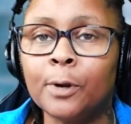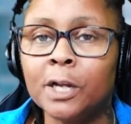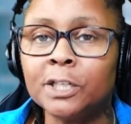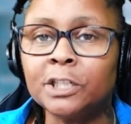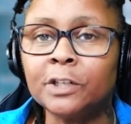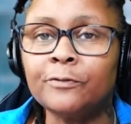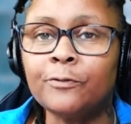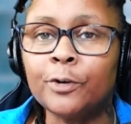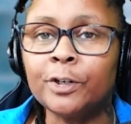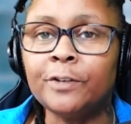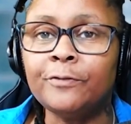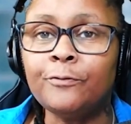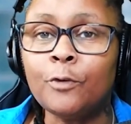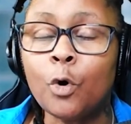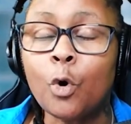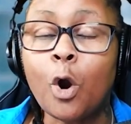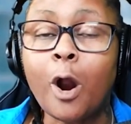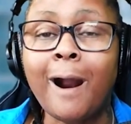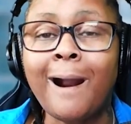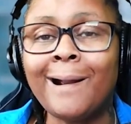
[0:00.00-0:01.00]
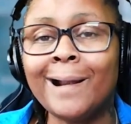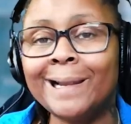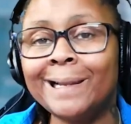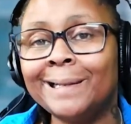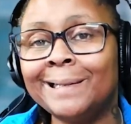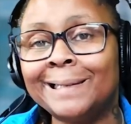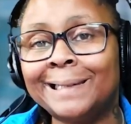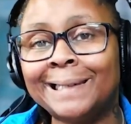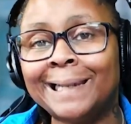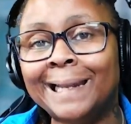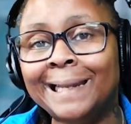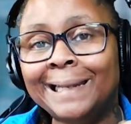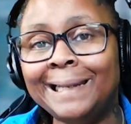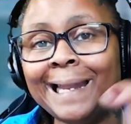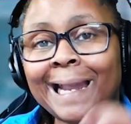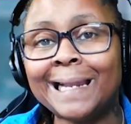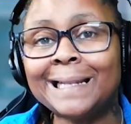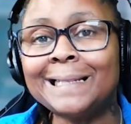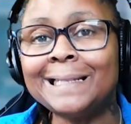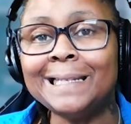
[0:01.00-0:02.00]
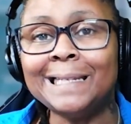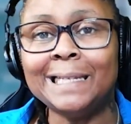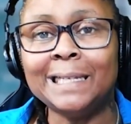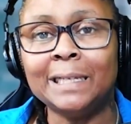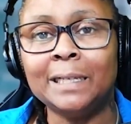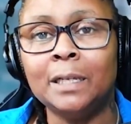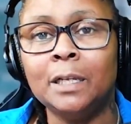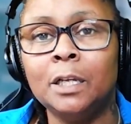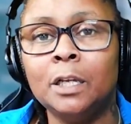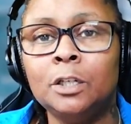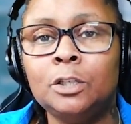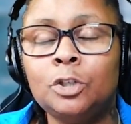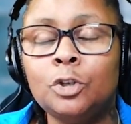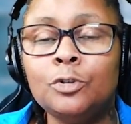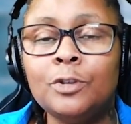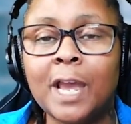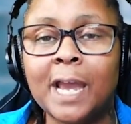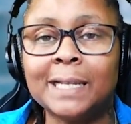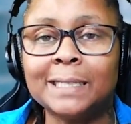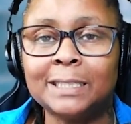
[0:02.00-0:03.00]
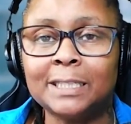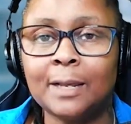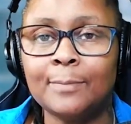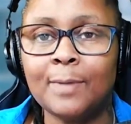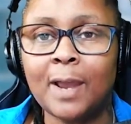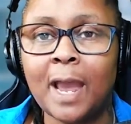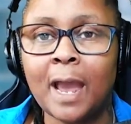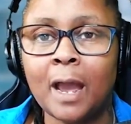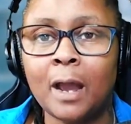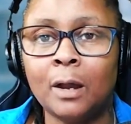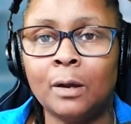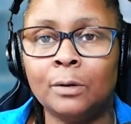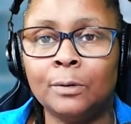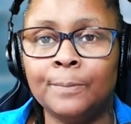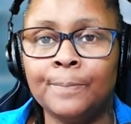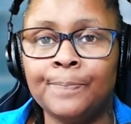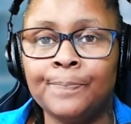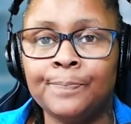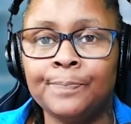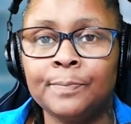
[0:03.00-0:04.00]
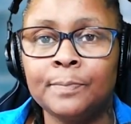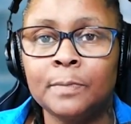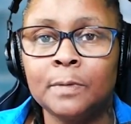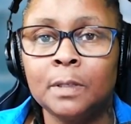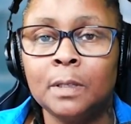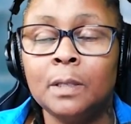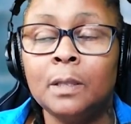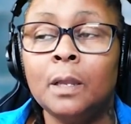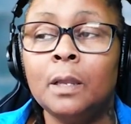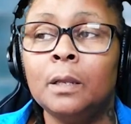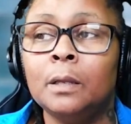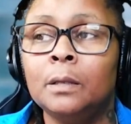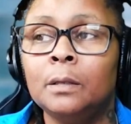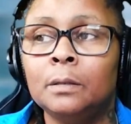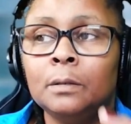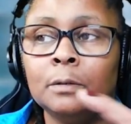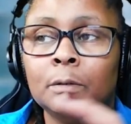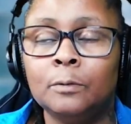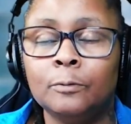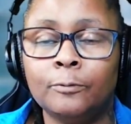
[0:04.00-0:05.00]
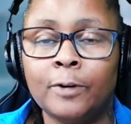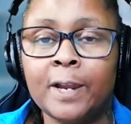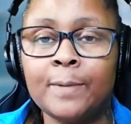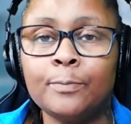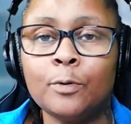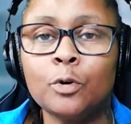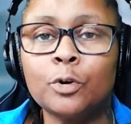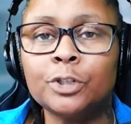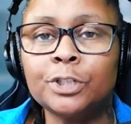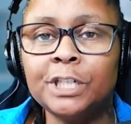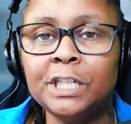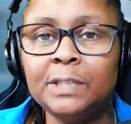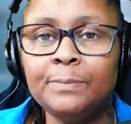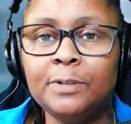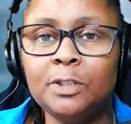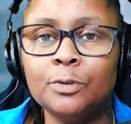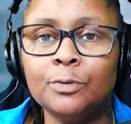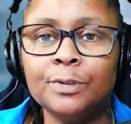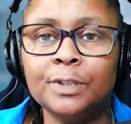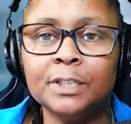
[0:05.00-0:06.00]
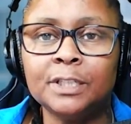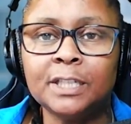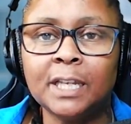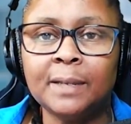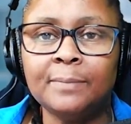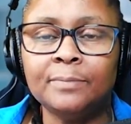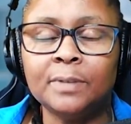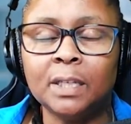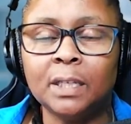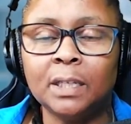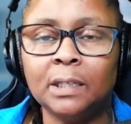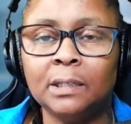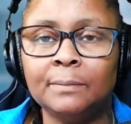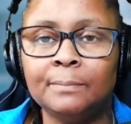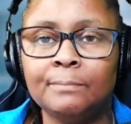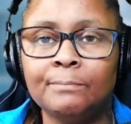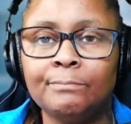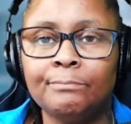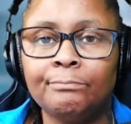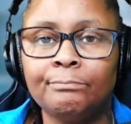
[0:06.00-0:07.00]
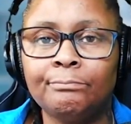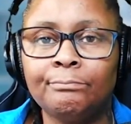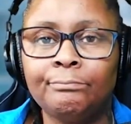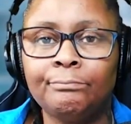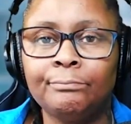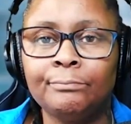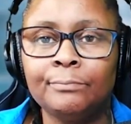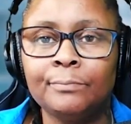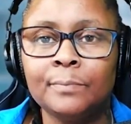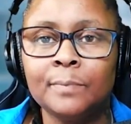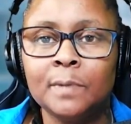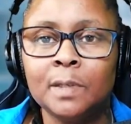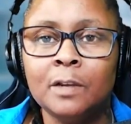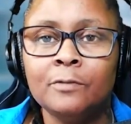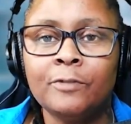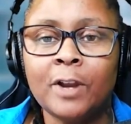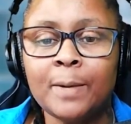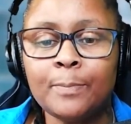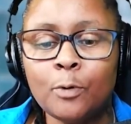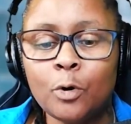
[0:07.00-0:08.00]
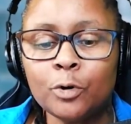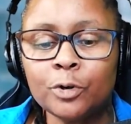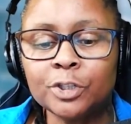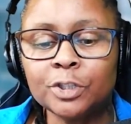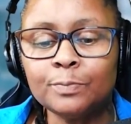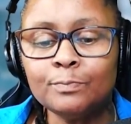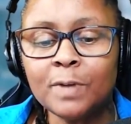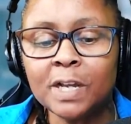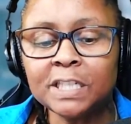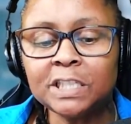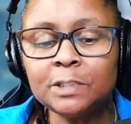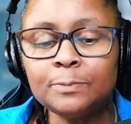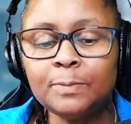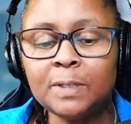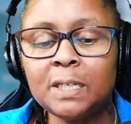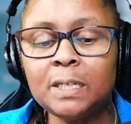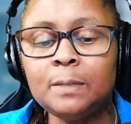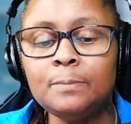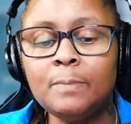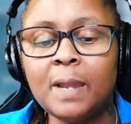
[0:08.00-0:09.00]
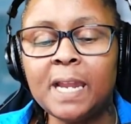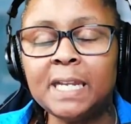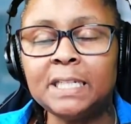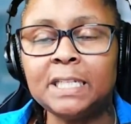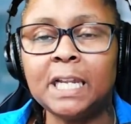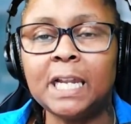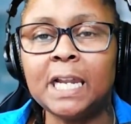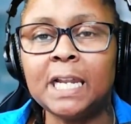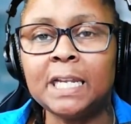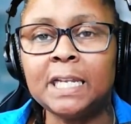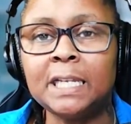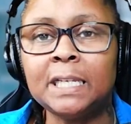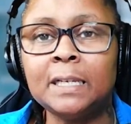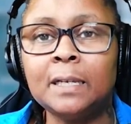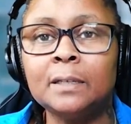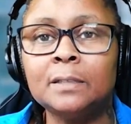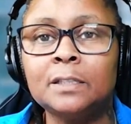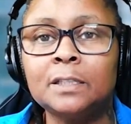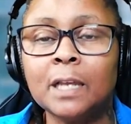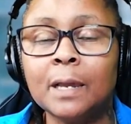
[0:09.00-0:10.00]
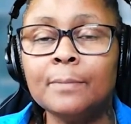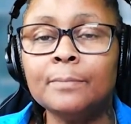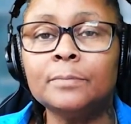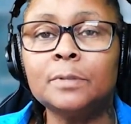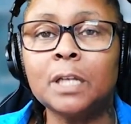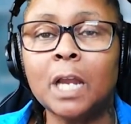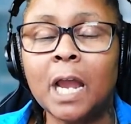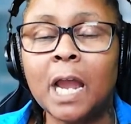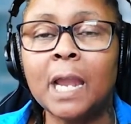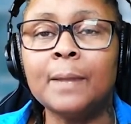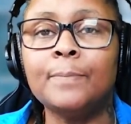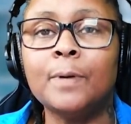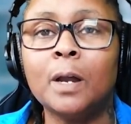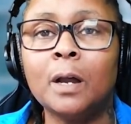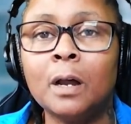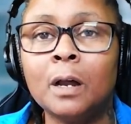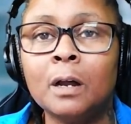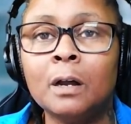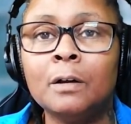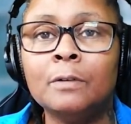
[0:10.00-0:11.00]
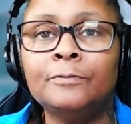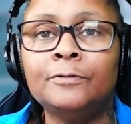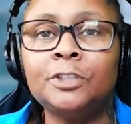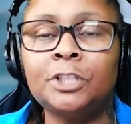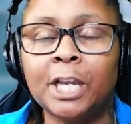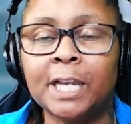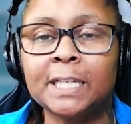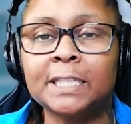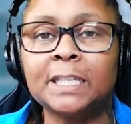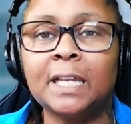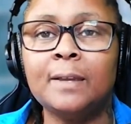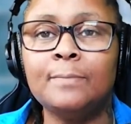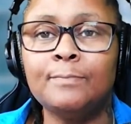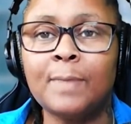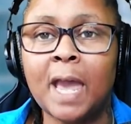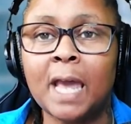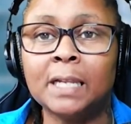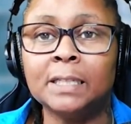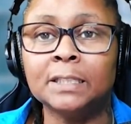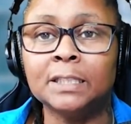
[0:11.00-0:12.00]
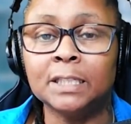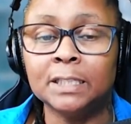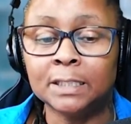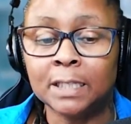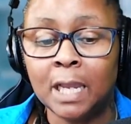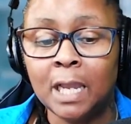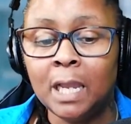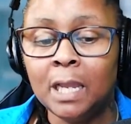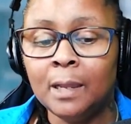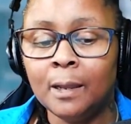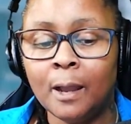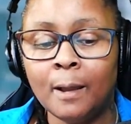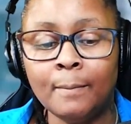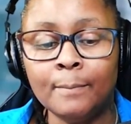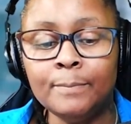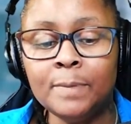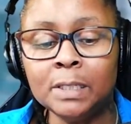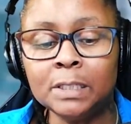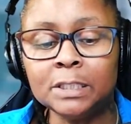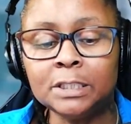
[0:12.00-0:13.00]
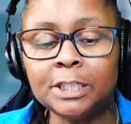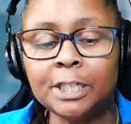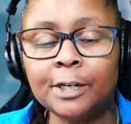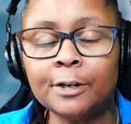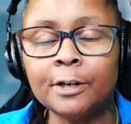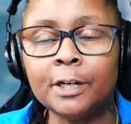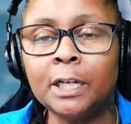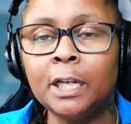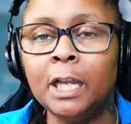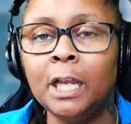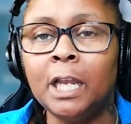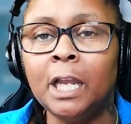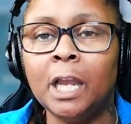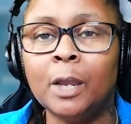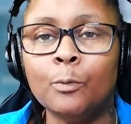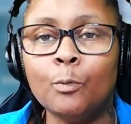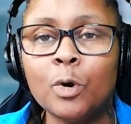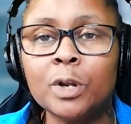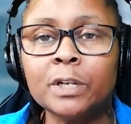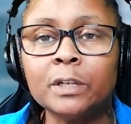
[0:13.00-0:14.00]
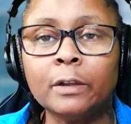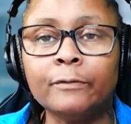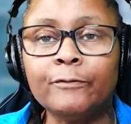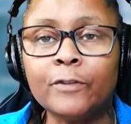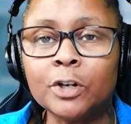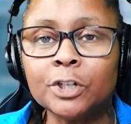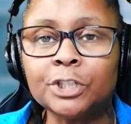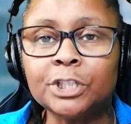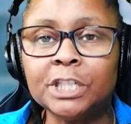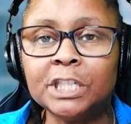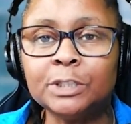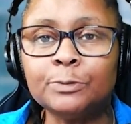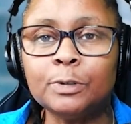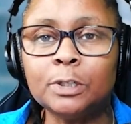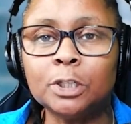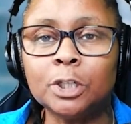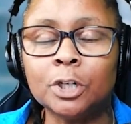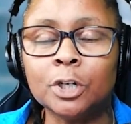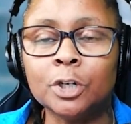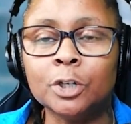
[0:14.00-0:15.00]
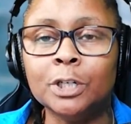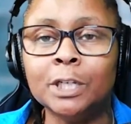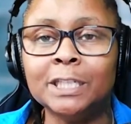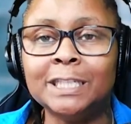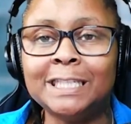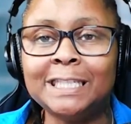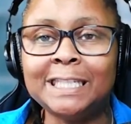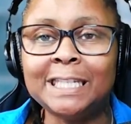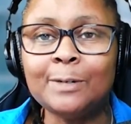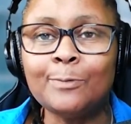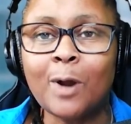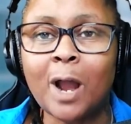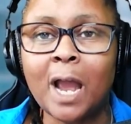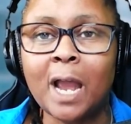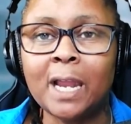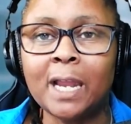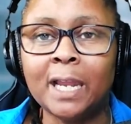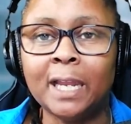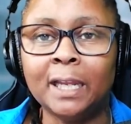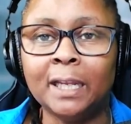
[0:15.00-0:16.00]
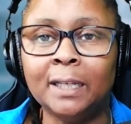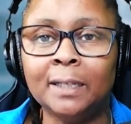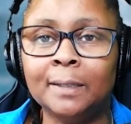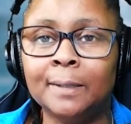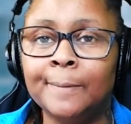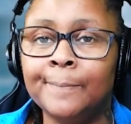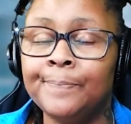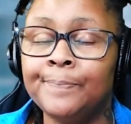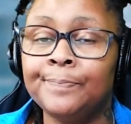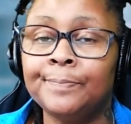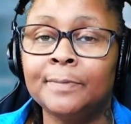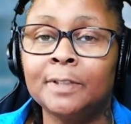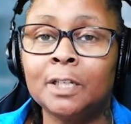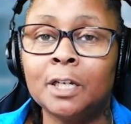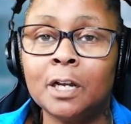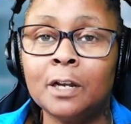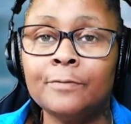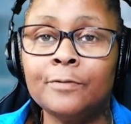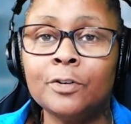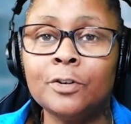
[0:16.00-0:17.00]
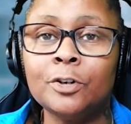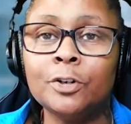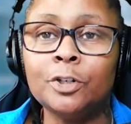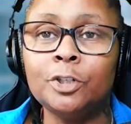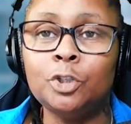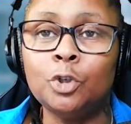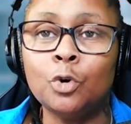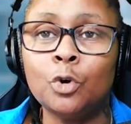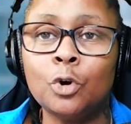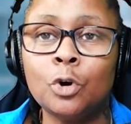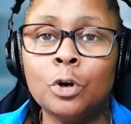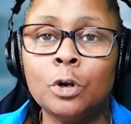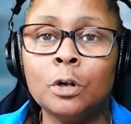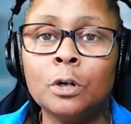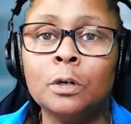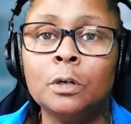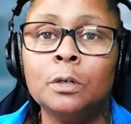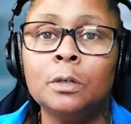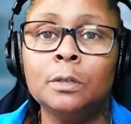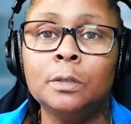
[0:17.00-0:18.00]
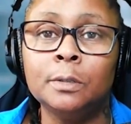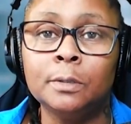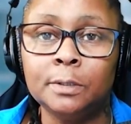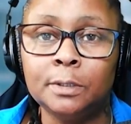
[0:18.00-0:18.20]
and Project 44 are connecting to that somehow. Freight brokers need to be doing the same thing. Freight brokers must be maintaining some type of checks and balances. Military, and one of the first things we learned, CYA, cover your,